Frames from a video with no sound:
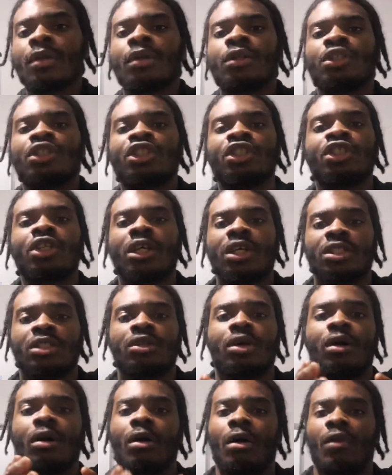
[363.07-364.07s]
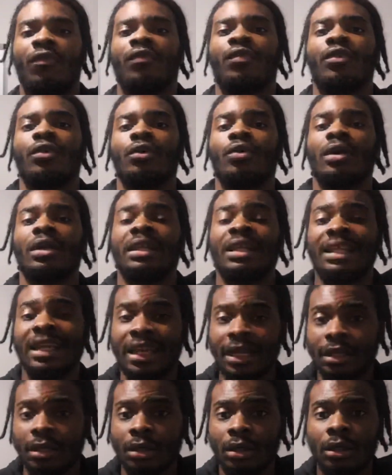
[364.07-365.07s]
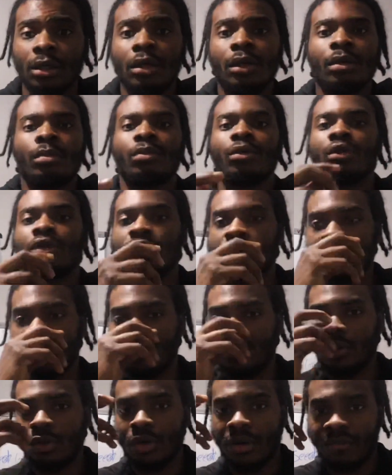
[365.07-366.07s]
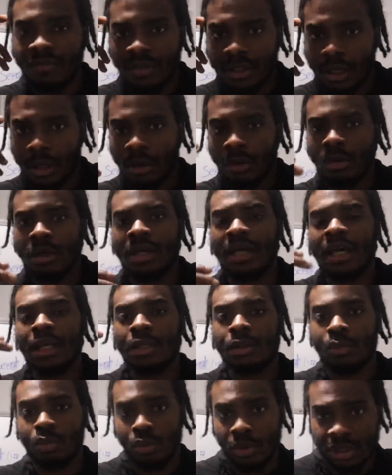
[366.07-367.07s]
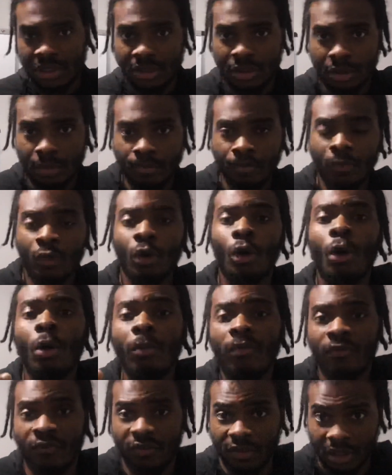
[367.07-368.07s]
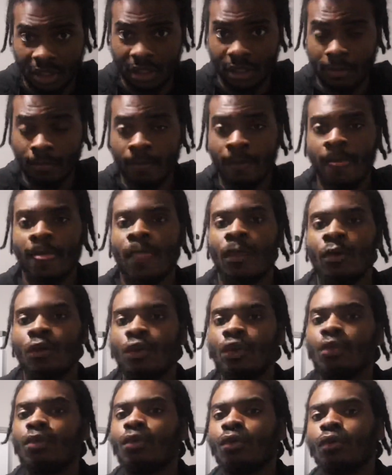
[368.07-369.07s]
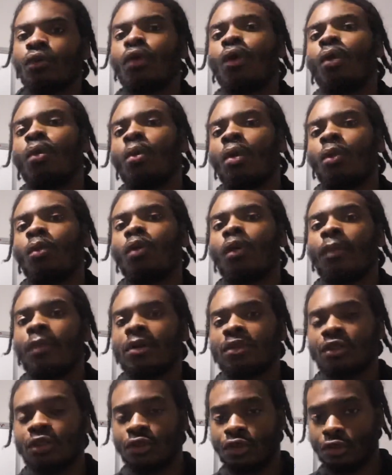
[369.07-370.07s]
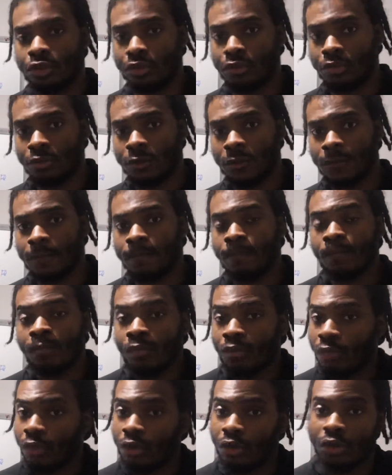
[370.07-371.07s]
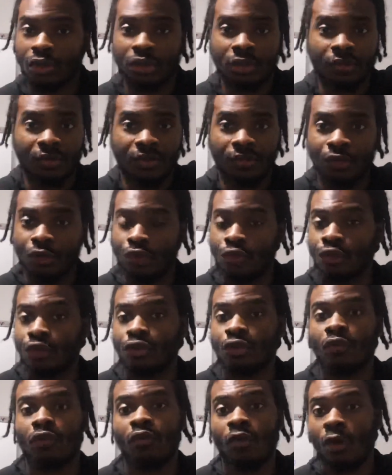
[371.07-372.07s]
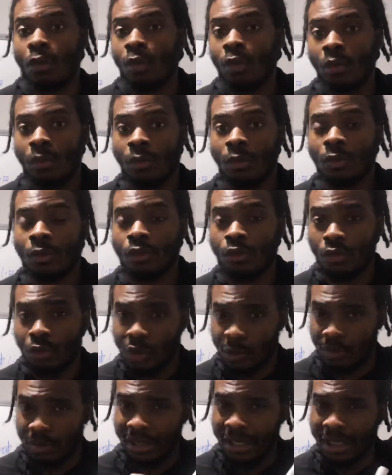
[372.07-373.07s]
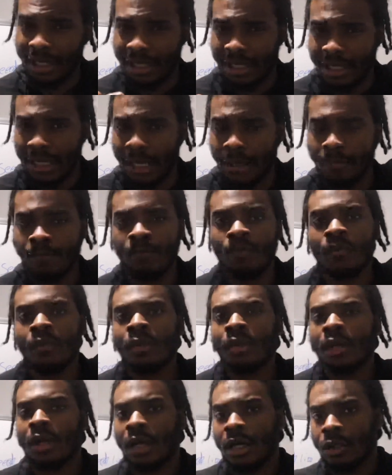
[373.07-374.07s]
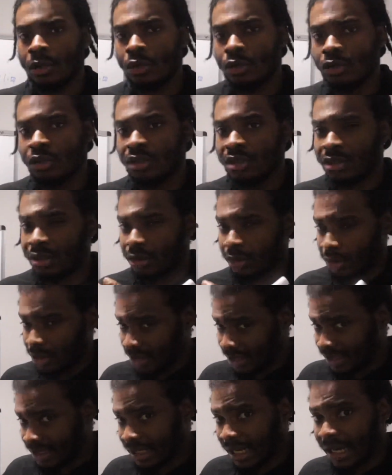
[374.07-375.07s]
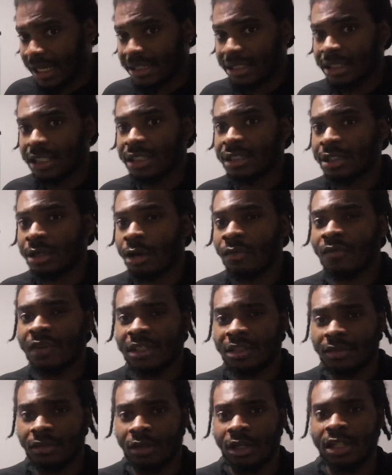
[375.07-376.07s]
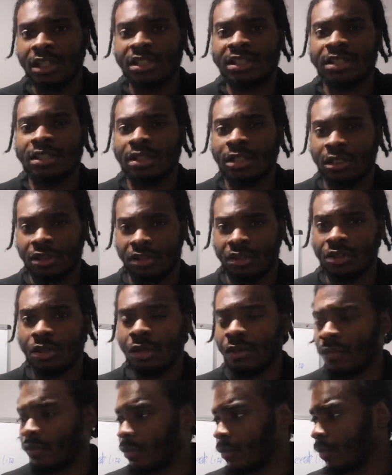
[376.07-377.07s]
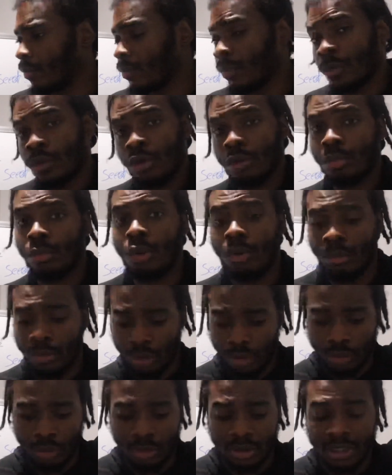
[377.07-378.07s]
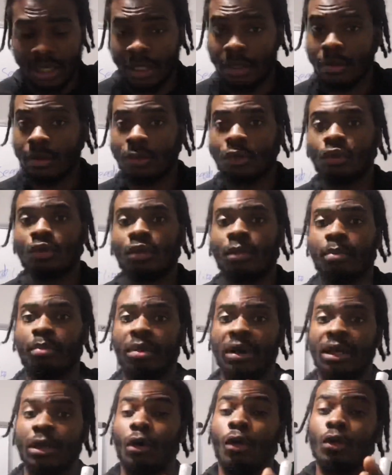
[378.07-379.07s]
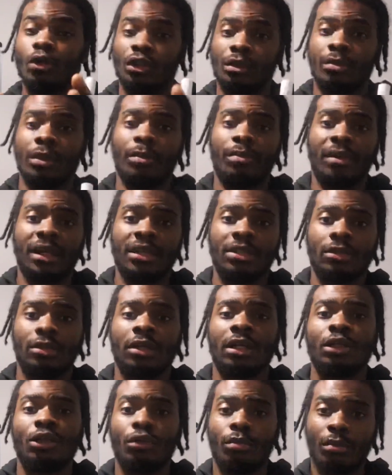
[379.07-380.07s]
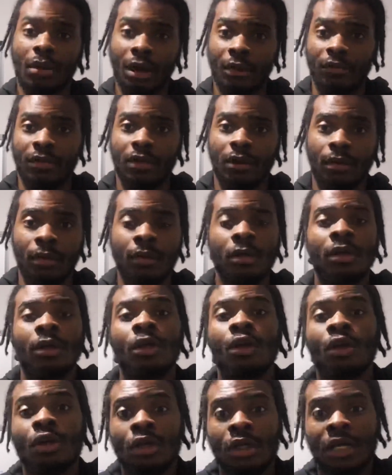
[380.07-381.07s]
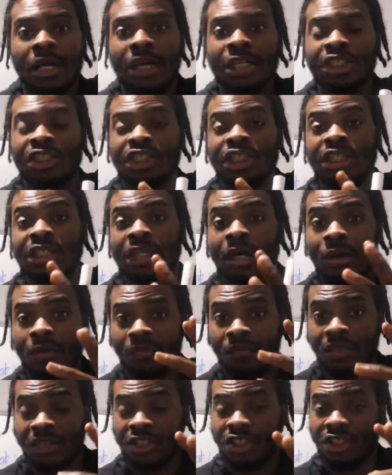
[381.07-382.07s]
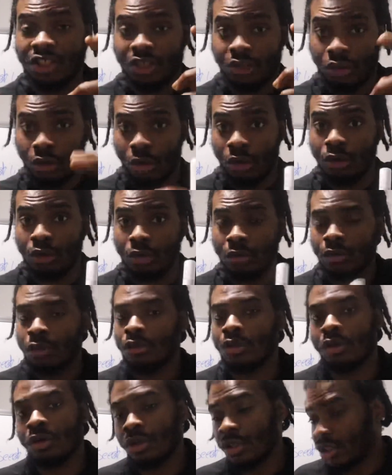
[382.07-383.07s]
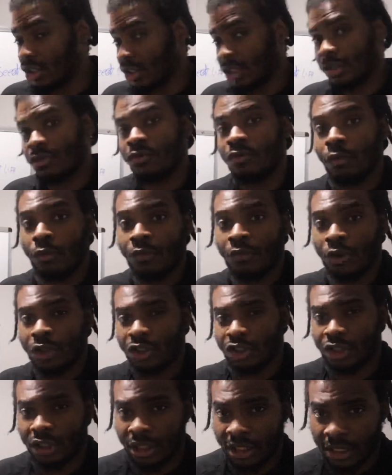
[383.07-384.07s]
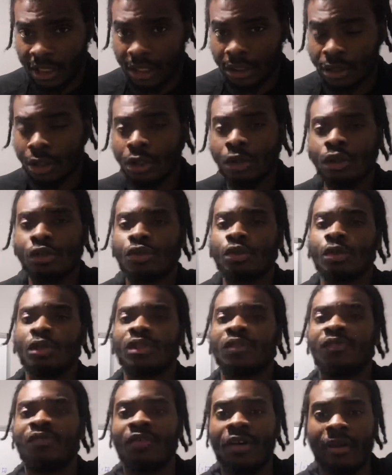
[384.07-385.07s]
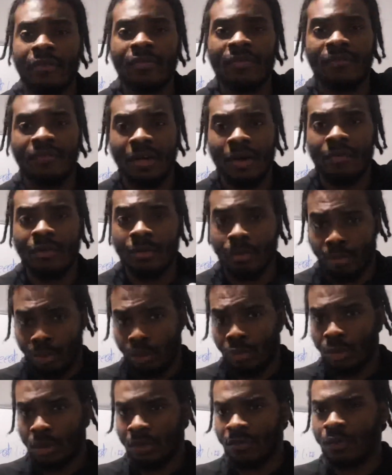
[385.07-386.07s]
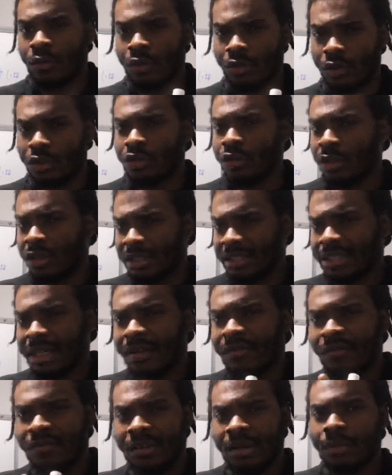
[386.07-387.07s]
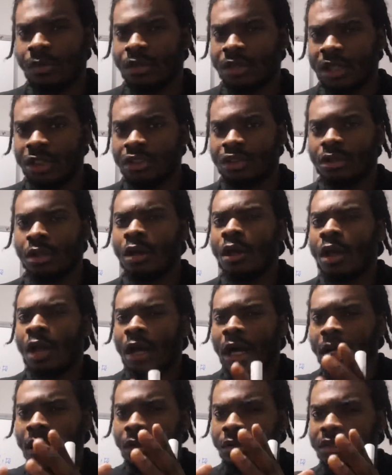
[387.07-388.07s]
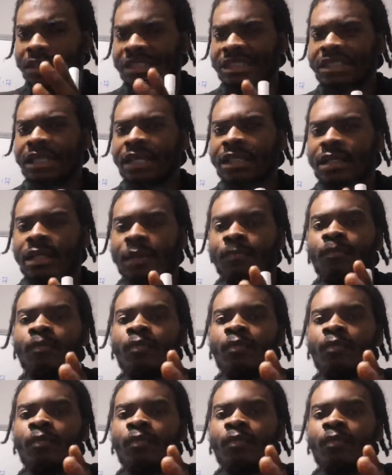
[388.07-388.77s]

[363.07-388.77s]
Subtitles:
chase after you, and then because if you have now gained wisdom, hopefully you will know what woman to choose. Because of if you choose the wrong woman who's playing the game and who's disguising herself as innocent and soft, the moment you then do the ultimate beta and you marry her, and she now thinks she's got you, you're going to see the real version again. So it's very, very important for you to understand female nature and understand that